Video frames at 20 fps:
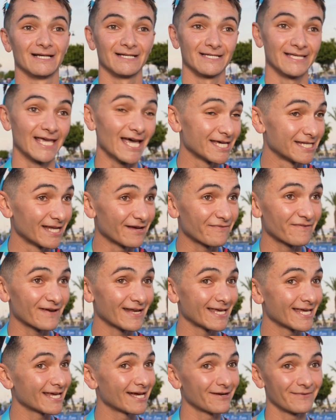Yeah,
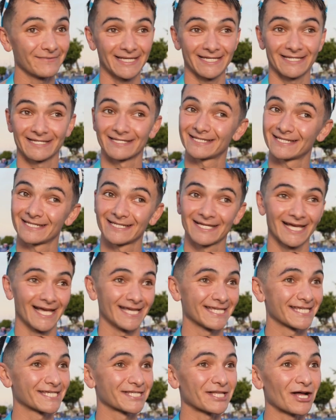definitely. I mean,
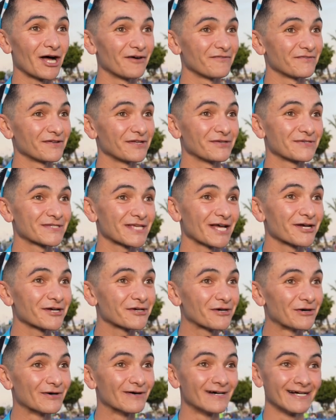it's the start of a new
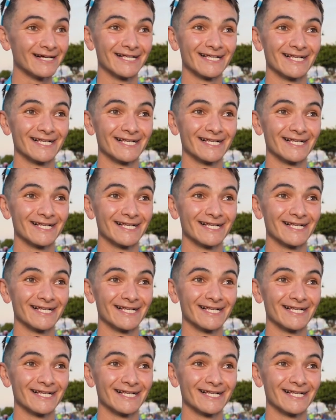cycle.